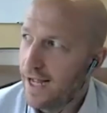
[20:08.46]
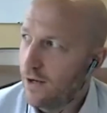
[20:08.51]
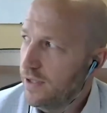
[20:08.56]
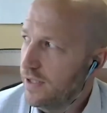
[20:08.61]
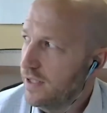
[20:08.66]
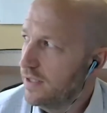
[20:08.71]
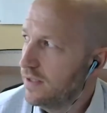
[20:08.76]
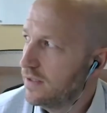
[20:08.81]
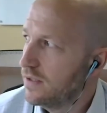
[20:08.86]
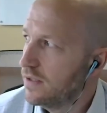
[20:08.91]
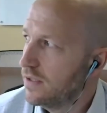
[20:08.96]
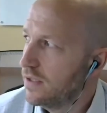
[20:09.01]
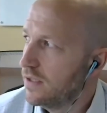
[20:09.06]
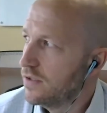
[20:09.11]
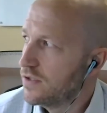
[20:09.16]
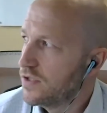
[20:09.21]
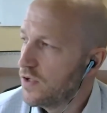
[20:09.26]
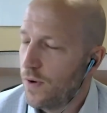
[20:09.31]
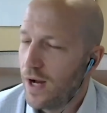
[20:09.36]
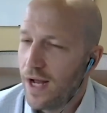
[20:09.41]
did
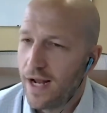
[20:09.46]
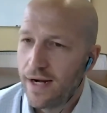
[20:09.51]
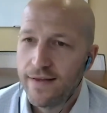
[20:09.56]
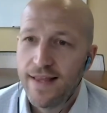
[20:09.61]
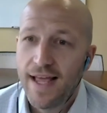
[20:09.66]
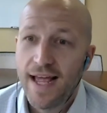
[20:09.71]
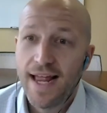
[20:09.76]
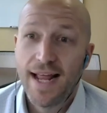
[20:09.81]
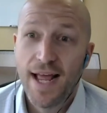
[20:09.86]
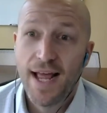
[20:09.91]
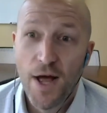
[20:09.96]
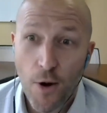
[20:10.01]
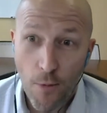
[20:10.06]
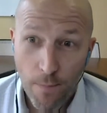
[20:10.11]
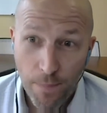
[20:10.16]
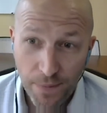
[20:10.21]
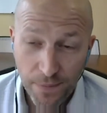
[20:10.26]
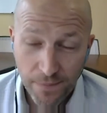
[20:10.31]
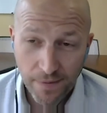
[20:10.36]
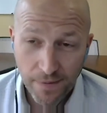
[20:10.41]
so, how did that
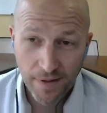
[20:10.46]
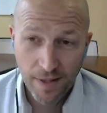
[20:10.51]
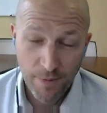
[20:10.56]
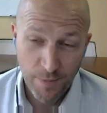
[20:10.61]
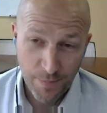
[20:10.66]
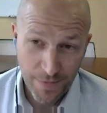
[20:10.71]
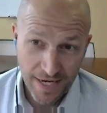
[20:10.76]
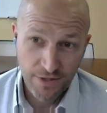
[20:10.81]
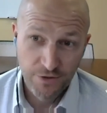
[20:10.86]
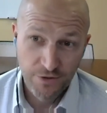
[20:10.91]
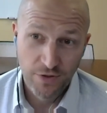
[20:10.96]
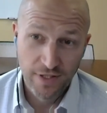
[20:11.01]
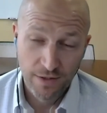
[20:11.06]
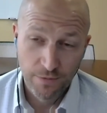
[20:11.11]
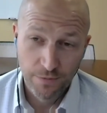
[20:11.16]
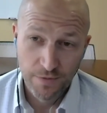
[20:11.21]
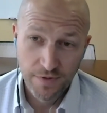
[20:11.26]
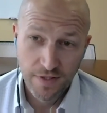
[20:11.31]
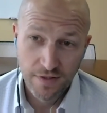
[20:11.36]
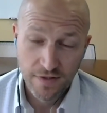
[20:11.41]
help? I'm imagining
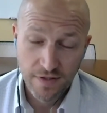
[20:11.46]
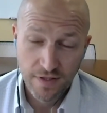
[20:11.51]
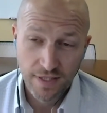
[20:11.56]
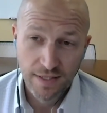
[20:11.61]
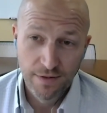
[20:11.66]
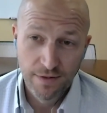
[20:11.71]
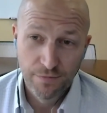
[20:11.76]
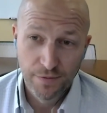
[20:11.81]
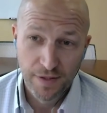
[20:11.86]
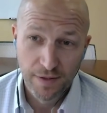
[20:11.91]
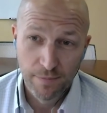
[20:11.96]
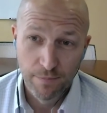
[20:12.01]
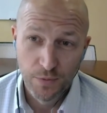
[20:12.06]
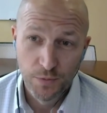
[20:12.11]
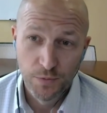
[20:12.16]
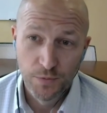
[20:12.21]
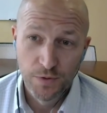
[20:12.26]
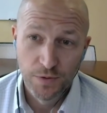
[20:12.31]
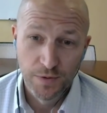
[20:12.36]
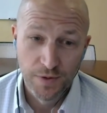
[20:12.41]
it was a significant
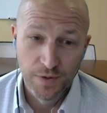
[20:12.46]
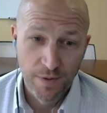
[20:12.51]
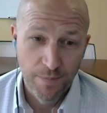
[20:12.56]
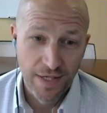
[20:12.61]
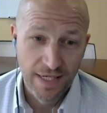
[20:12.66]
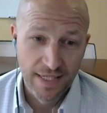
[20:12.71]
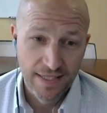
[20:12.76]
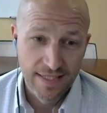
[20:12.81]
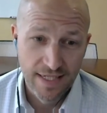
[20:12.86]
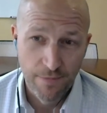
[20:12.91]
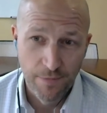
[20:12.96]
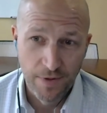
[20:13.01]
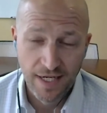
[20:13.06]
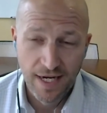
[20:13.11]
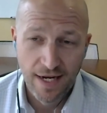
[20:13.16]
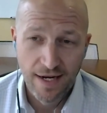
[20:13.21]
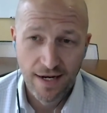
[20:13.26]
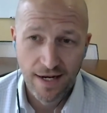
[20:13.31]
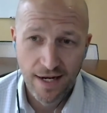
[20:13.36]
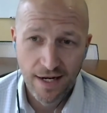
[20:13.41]
boon during the pandemic.
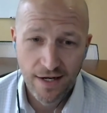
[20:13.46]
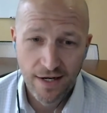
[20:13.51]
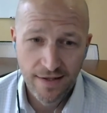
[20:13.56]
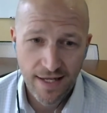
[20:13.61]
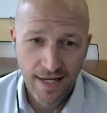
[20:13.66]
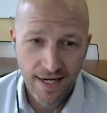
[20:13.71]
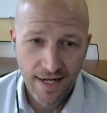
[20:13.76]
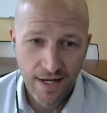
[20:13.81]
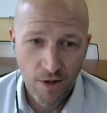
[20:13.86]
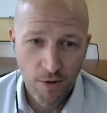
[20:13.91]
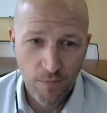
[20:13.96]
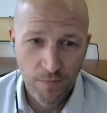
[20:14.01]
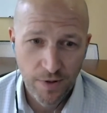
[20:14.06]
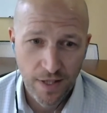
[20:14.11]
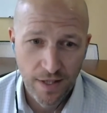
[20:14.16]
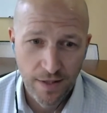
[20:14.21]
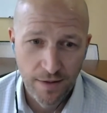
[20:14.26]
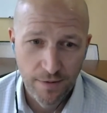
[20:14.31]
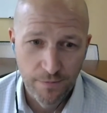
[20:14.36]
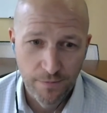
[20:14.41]
How, how did that help,
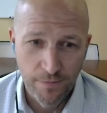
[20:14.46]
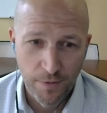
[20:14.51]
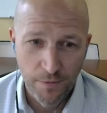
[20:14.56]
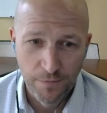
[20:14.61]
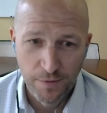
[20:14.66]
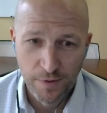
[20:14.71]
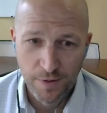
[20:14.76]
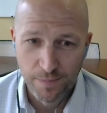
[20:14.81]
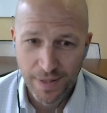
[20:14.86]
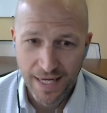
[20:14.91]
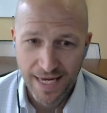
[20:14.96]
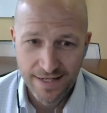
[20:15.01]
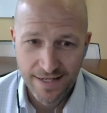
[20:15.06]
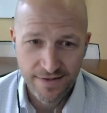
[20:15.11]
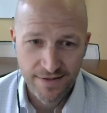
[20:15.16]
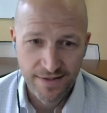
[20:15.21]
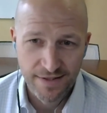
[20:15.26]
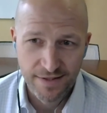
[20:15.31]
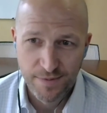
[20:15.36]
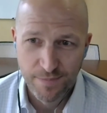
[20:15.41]
kind of over the
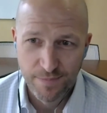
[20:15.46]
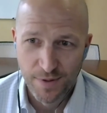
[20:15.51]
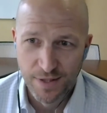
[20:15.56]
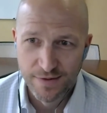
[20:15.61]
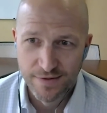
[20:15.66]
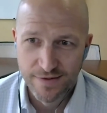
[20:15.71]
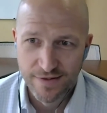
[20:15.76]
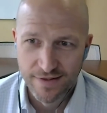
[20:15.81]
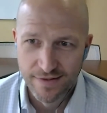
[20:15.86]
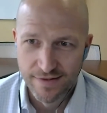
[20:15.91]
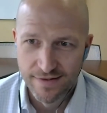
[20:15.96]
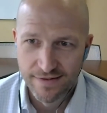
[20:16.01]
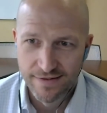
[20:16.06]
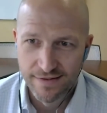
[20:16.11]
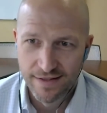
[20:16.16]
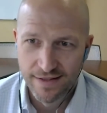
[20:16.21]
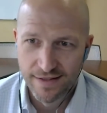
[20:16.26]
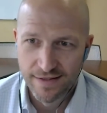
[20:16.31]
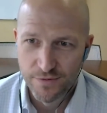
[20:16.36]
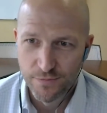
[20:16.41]
past six months, as
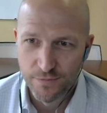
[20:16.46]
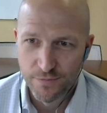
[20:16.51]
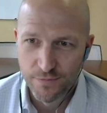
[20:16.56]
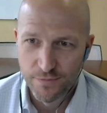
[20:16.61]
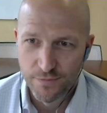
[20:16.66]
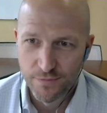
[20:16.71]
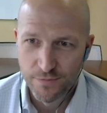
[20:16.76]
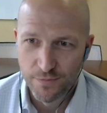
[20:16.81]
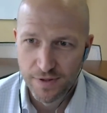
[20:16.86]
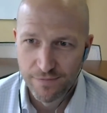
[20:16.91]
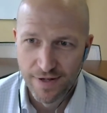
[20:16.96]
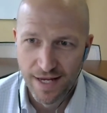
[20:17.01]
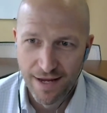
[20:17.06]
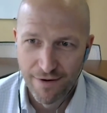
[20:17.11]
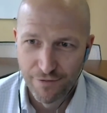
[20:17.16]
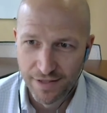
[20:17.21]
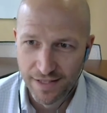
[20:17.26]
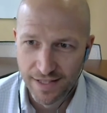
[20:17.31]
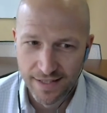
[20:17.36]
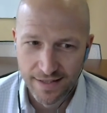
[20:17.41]
as we've
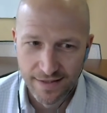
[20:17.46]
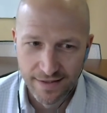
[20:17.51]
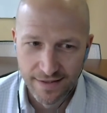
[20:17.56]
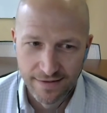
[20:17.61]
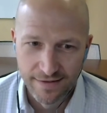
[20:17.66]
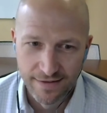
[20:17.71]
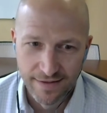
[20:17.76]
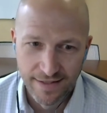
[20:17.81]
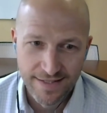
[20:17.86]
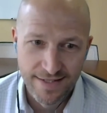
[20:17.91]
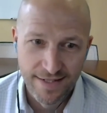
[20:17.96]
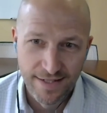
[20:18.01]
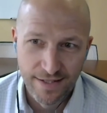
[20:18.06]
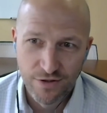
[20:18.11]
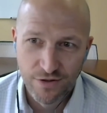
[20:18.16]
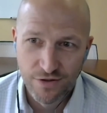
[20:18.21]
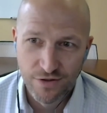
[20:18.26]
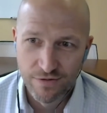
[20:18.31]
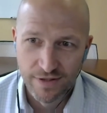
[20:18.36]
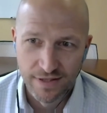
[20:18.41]
navigated as an
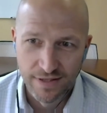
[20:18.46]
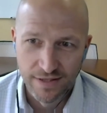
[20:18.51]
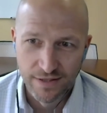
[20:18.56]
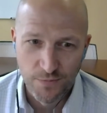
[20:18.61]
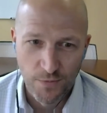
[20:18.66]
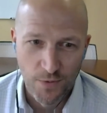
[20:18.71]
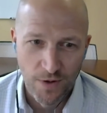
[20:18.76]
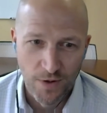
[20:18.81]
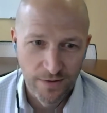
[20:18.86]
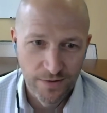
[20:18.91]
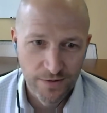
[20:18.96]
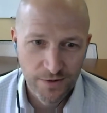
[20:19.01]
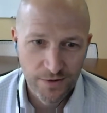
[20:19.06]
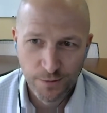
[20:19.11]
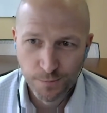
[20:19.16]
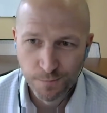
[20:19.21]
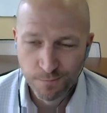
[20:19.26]
industry these waters?